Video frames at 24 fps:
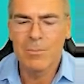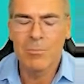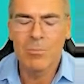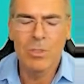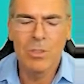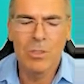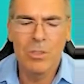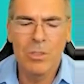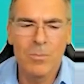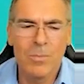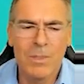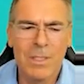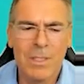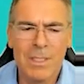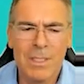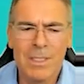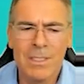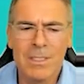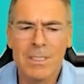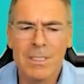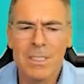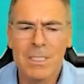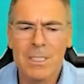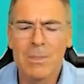could be an
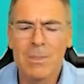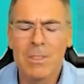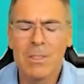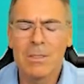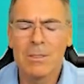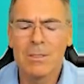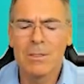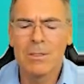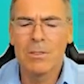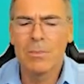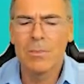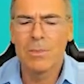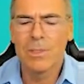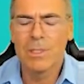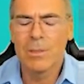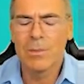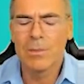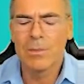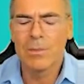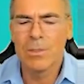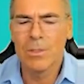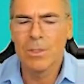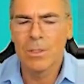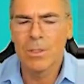entity, but typically
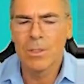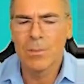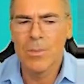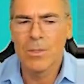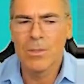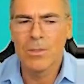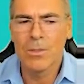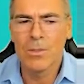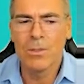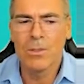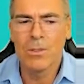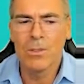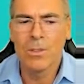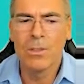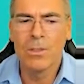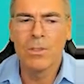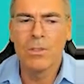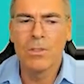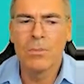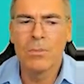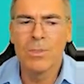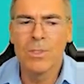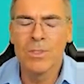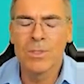we're talking about
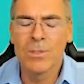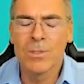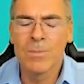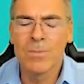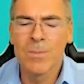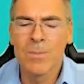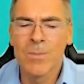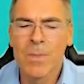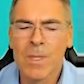humans,